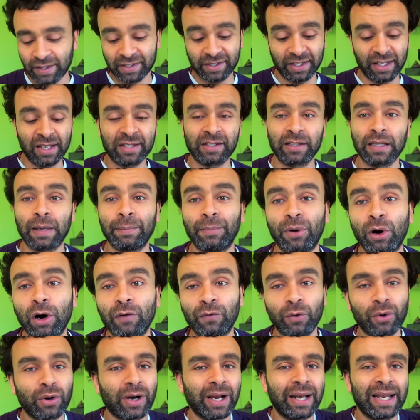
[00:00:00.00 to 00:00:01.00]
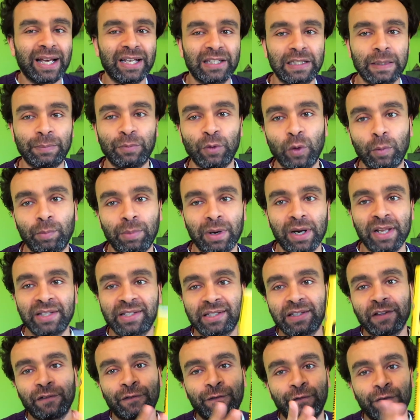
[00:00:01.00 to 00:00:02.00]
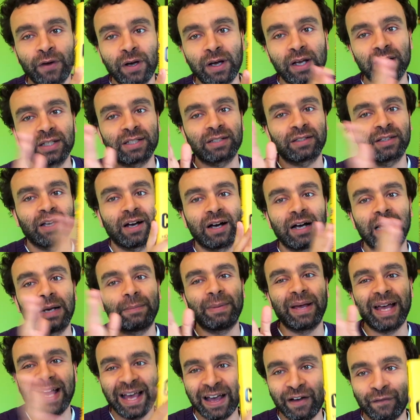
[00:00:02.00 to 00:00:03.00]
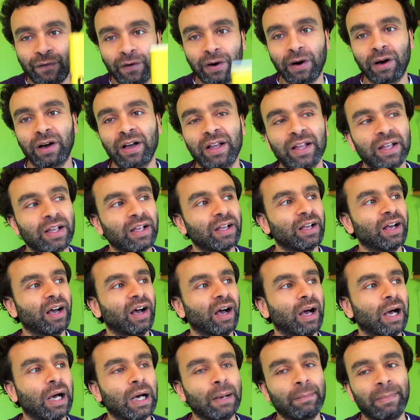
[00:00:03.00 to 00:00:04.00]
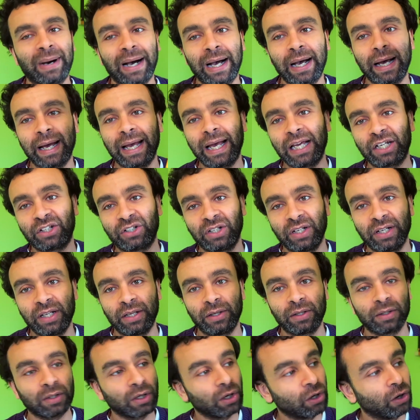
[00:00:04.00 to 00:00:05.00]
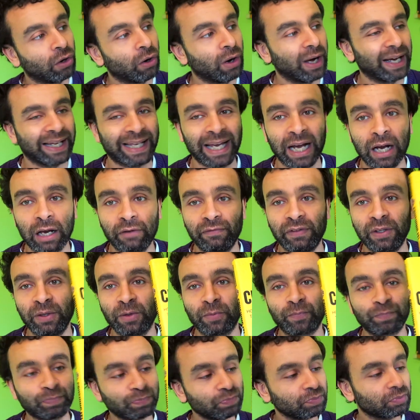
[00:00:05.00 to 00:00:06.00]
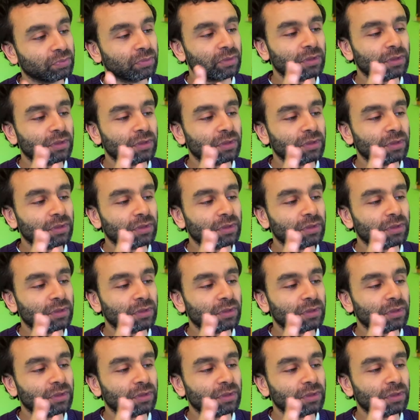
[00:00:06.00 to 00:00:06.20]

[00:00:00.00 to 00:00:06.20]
This isn't a Marvel collectible, but this is the first time ever I actually got a Gary Vee